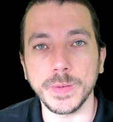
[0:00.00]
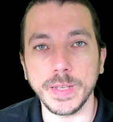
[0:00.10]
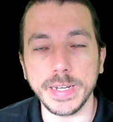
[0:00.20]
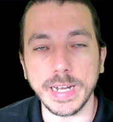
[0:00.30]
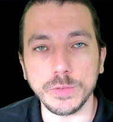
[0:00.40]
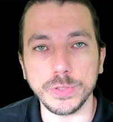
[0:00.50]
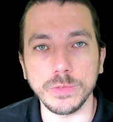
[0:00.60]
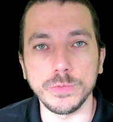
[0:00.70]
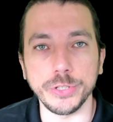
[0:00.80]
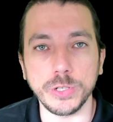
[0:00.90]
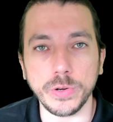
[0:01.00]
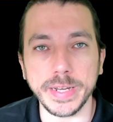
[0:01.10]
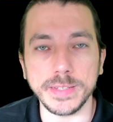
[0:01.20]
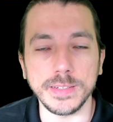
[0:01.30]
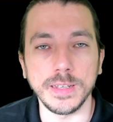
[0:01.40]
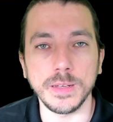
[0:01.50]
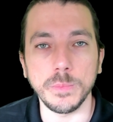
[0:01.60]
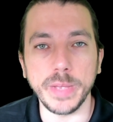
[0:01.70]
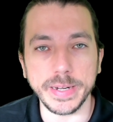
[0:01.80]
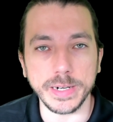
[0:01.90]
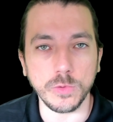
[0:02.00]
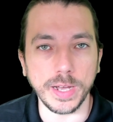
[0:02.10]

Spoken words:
and also to create better